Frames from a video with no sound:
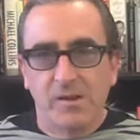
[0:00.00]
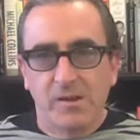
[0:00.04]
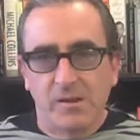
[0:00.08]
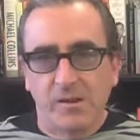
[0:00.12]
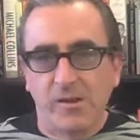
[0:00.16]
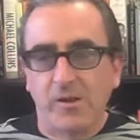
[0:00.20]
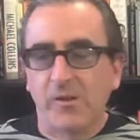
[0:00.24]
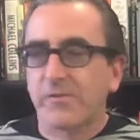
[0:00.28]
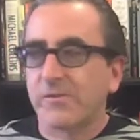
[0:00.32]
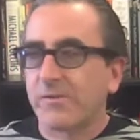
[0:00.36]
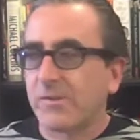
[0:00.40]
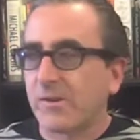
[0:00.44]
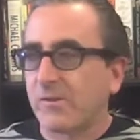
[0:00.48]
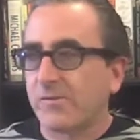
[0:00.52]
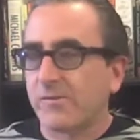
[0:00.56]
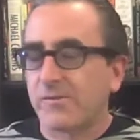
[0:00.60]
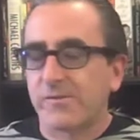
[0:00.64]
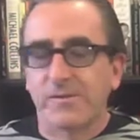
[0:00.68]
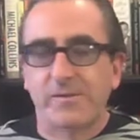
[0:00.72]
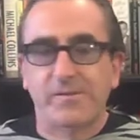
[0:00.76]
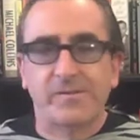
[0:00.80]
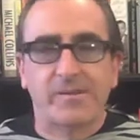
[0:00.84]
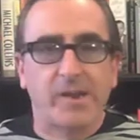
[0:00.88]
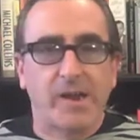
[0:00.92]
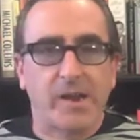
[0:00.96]
Also, there's
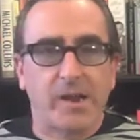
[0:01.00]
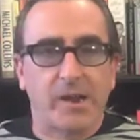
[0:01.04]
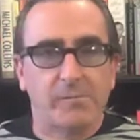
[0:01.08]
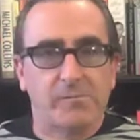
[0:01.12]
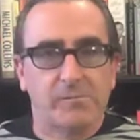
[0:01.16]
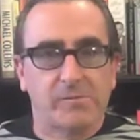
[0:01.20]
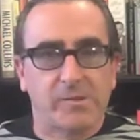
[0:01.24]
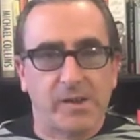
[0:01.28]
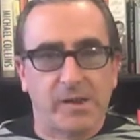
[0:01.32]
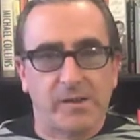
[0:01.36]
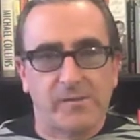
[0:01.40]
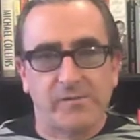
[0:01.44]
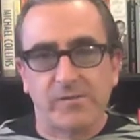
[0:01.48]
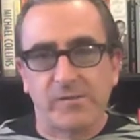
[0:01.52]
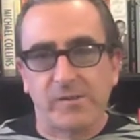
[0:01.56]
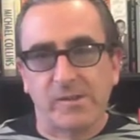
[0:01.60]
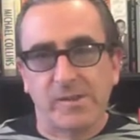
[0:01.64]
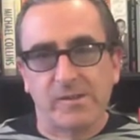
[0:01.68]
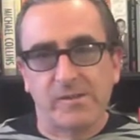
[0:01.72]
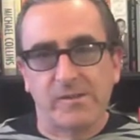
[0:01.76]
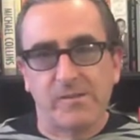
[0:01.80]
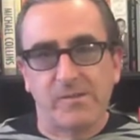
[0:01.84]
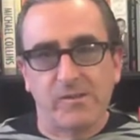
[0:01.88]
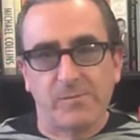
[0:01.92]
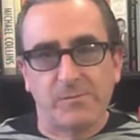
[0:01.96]
a timeline, so you
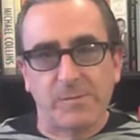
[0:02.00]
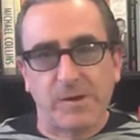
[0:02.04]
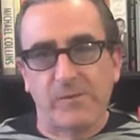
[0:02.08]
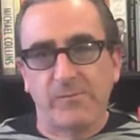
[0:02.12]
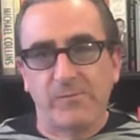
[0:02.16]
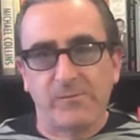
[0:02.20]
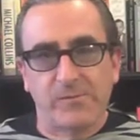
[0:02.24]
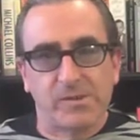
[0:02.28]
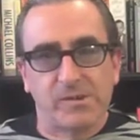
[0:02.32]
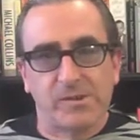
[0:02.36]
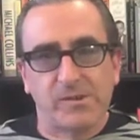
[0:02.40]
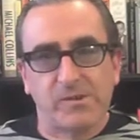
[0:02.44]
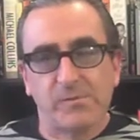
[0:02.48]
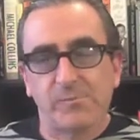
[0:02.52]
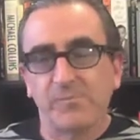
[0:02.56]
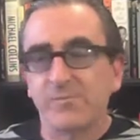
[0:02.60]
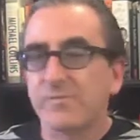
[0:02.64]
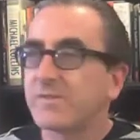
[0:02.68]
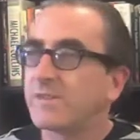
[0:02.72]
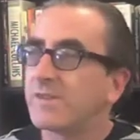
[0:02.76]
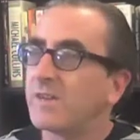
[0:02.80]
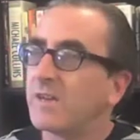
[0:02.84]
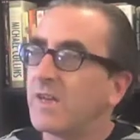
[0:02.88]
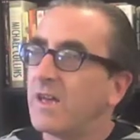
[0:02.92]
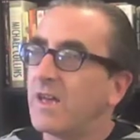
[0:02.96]
get to know about films
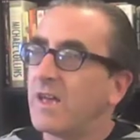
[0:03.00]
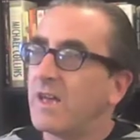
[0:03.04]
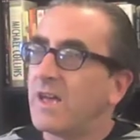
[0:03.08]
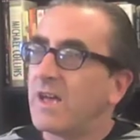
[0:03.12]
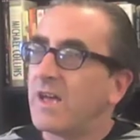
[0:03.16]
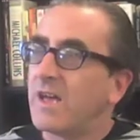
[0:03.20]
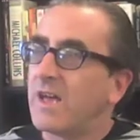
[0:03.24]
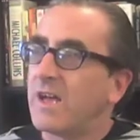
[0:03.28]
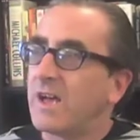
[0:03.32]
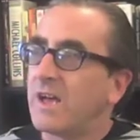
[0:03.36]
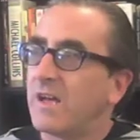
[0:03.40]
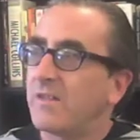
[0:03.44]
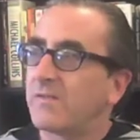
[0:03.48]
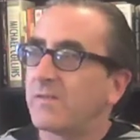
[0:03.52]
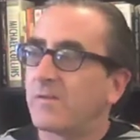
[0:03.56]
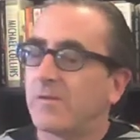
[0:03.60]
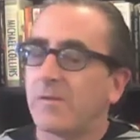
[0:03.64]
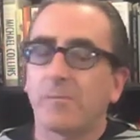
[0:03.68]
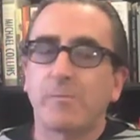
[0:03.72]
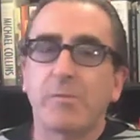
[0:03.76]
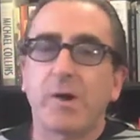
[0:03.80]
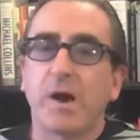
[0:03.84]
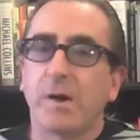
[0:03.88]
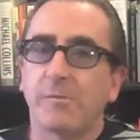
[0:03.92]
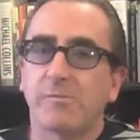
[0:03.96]
and sort
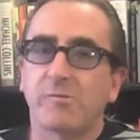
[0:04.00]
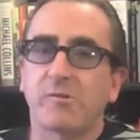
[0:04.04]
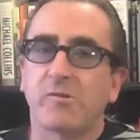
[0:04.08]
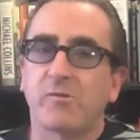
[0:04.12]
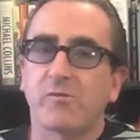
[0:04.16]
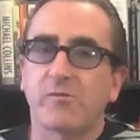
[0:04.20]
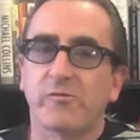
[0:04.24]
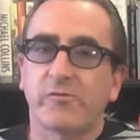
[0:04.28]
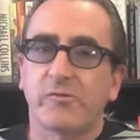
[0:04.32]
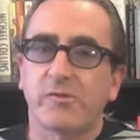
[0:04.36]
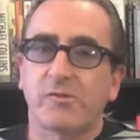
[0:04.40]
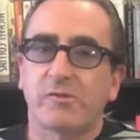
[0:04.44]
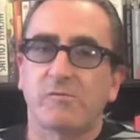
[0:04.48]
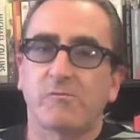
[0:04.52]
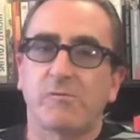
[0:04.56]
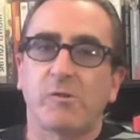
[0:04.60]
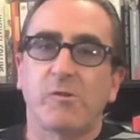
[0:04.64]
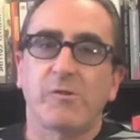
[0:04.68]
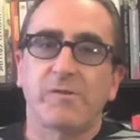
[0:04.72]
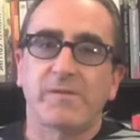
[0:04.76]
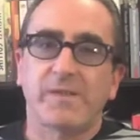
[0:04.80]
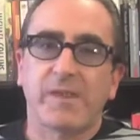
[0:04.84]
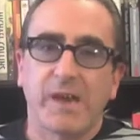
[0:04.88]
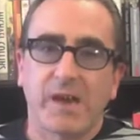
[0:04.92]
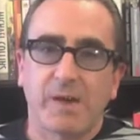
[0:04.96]
of the pop culture, what
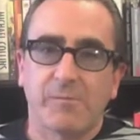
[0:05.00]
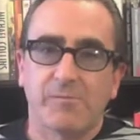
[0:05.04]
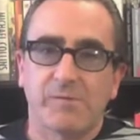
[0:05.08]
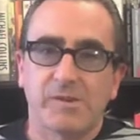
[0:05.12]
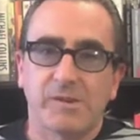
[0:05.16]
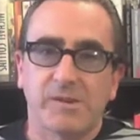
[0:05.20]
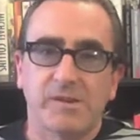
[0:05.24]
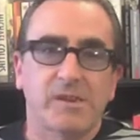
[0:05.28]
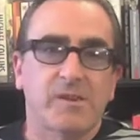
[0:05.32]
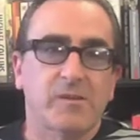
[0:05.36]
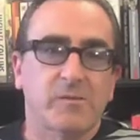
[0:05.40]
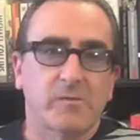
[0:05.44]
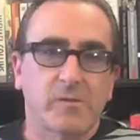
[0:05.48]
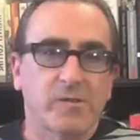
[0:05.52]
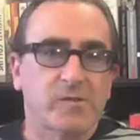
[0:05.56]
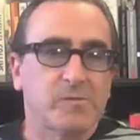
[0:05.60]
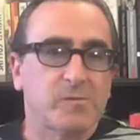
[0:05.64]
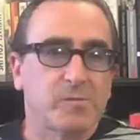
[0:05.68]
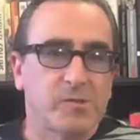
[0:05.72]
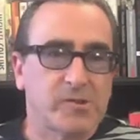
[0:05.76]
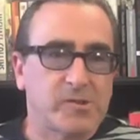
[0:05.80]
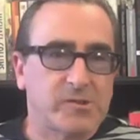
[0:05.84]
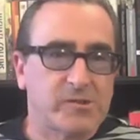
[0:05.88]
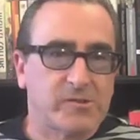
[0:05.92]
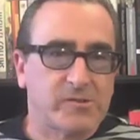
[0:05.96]
was happening, as well as
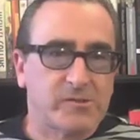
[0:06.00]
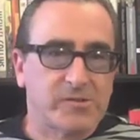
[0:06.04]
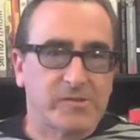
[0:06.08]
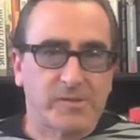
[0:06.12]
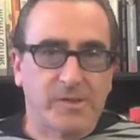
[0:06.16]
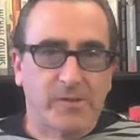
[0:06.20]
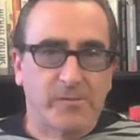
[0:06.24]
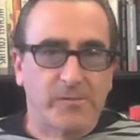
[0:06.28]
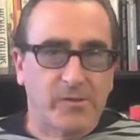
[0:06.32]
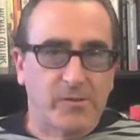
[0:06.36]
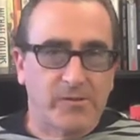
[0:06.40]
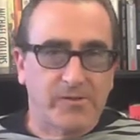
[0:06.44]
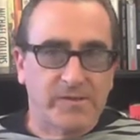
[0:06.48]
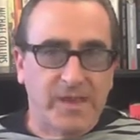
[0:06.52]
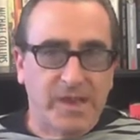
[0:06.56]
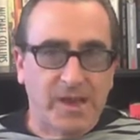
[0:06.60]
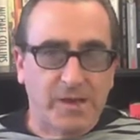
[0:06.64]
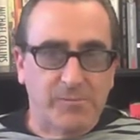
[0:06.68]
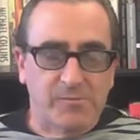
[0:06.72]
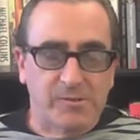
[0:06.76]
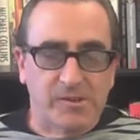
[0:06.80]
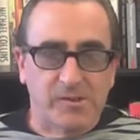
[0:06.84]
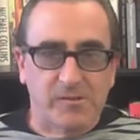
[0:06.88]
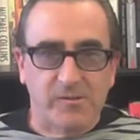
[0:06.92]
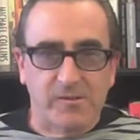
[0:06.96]
political stuff that was
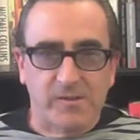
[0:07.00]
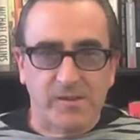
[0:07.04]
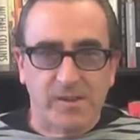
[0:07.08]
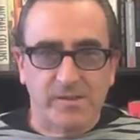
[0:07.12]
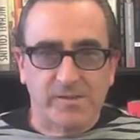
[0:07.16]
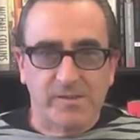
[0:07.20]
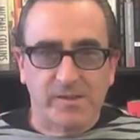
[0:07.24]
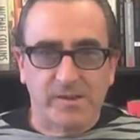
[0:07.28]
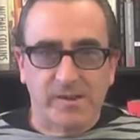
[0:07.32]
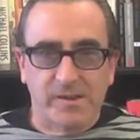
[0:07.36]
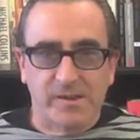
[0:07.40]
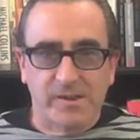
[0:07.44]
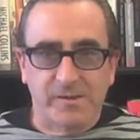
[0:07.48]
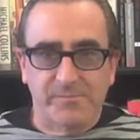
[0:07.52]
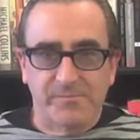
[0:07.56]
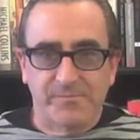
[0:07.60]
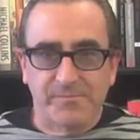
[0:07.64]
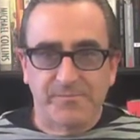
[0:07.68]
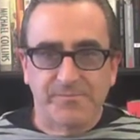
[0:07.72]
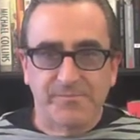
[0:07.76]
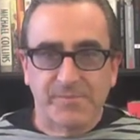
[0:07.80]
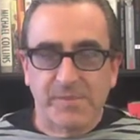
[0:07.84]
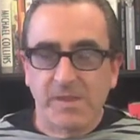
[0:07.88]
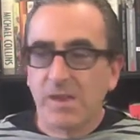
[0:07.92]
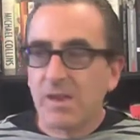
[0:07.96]
happening during that time.
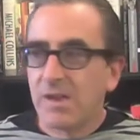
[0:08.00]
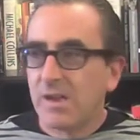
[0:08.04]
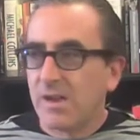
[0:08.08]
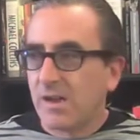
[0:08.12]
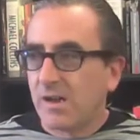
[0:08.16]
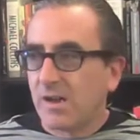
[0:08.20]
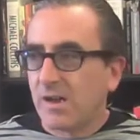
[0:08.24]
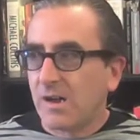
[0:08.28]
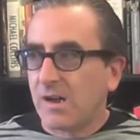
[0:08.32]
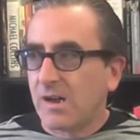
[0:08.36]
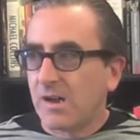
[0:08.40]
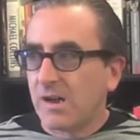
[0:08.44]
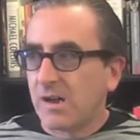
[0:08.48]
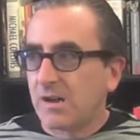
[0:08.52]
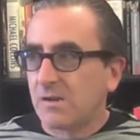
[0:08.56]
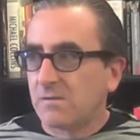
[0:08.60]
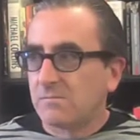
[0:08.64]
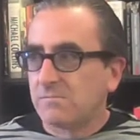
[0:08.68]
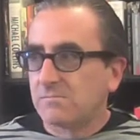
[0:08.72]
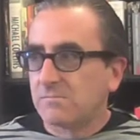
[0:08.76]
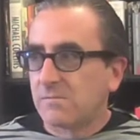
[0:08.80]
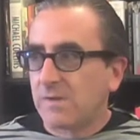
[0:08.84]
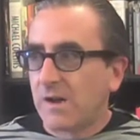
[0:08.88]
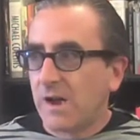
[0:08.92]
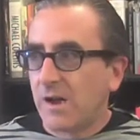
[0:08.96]

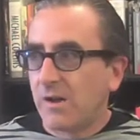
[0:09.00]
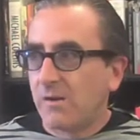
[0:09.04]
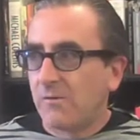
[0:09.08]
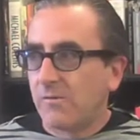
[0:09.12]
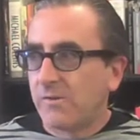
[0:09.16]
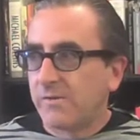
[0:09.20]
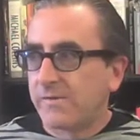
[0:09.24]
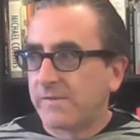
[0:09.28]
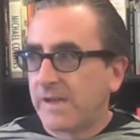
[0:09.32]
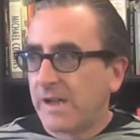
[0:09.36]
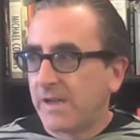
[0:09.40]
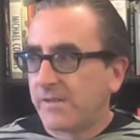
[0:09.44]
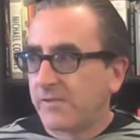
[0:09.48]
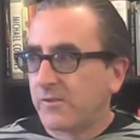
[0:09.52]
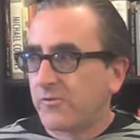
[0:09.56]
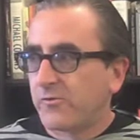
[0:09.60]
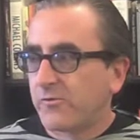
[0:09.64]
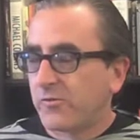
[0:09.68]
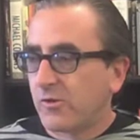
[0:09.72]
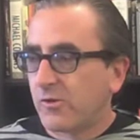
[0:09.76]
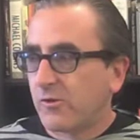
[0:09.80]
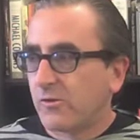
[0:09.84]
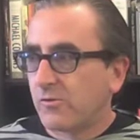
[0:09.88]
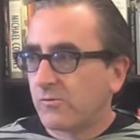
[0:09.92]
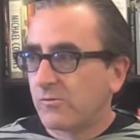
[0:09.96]
I was at the
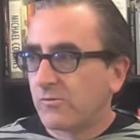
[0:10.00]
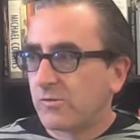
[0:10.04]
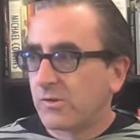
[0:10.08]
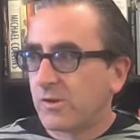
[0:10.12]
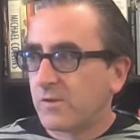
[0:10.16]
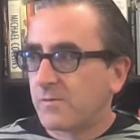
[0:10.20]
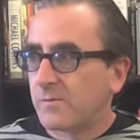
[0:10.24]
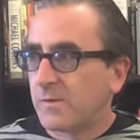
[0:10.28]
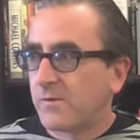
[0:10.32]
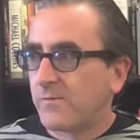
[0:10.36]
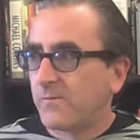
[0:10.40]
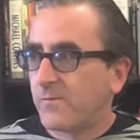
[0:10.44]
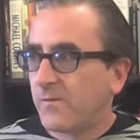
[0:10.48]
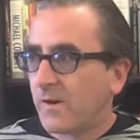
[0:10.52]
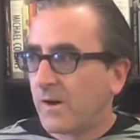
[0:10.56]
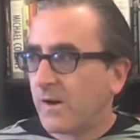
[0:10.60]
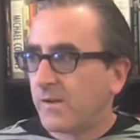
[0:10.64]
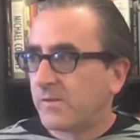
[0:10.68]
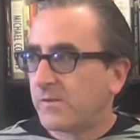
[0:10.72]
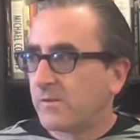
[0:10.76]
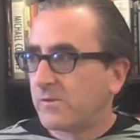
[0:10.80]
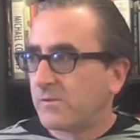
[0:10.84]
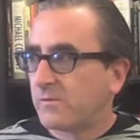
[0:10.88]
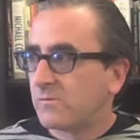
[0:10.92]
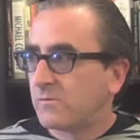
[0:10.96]
show because my
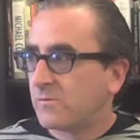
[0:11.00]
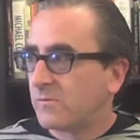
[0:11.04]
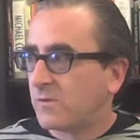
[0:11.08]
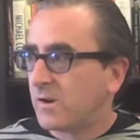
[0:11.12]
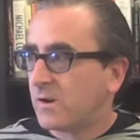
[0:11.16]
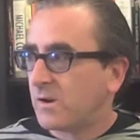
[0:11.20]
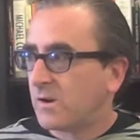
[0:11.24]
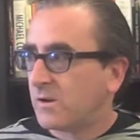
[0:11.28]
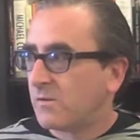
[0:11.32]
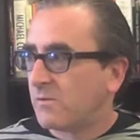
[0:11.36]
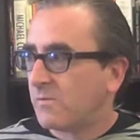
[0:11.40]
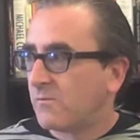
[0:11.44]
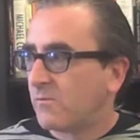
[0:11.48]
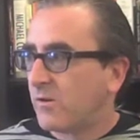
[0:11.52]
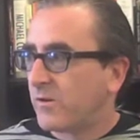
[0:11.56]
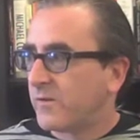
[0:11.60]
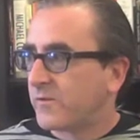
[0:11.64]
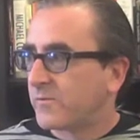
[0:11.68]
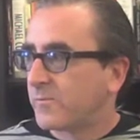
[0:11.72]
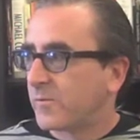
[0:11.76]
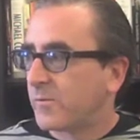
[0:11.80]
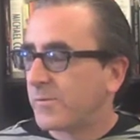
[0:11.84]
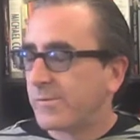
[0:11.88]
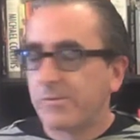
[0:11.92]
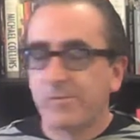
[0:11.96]
father, Wallace
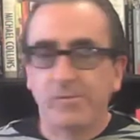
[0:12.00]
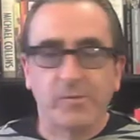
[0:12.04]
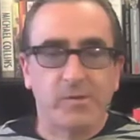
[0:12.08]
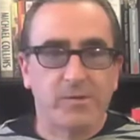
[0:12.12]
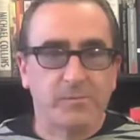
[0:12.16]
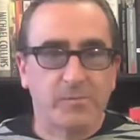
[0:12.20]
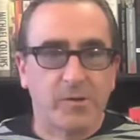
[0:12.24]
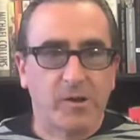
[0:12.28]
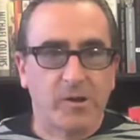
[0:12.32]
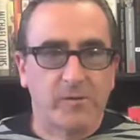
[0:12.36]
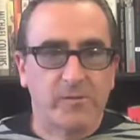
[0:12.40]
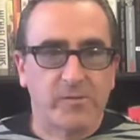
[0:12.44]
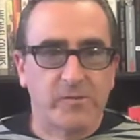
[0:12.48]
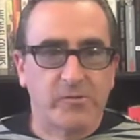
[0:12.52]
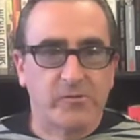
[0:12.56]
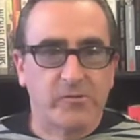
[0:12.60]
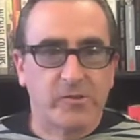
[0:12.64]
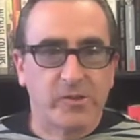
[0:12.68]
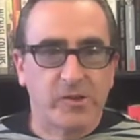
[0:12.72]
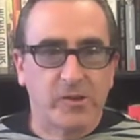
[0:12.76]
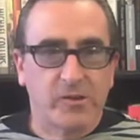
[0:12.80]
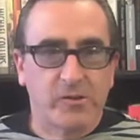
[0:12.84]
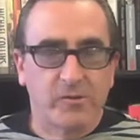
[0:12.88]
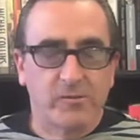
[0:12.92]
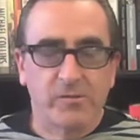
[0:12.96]
Berman, was part of the
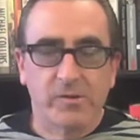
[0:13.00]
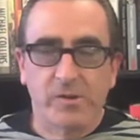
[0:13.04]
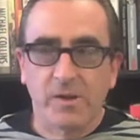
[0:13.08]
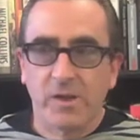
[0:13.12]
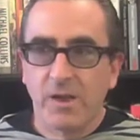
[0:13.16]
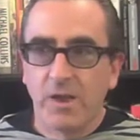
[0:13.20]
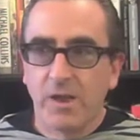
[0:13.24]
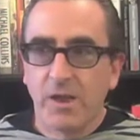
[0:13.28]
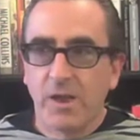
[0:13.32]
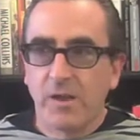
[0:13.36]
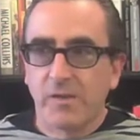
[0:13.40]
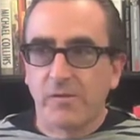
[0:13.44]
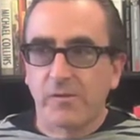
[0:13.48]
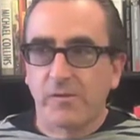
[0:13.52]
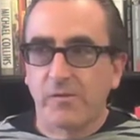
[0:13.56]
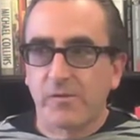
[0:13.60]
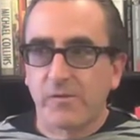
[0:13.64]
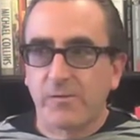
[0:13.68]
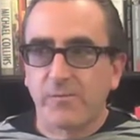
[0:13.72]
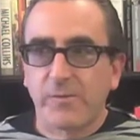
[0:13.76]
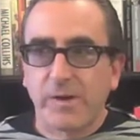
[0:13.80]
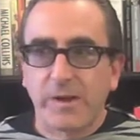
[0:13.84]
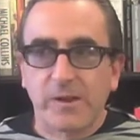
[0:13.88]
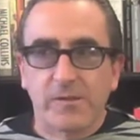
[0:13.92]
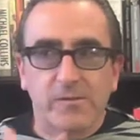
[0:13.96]
show. So I
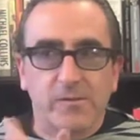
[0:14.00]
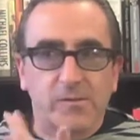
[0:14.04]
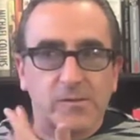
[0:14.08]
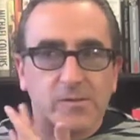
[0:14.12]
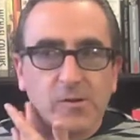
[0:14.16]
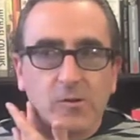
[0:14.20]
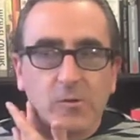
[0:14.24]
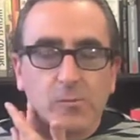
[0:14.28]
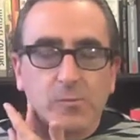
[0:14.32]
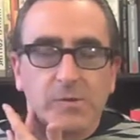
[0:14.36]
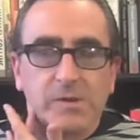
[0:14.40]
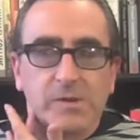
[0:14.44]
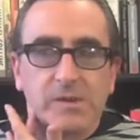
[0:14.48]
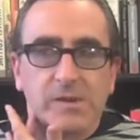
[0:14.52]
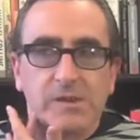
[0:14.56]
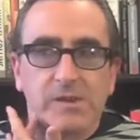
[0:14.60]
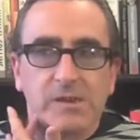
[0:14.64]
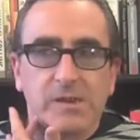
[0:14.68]
was invited to the opening,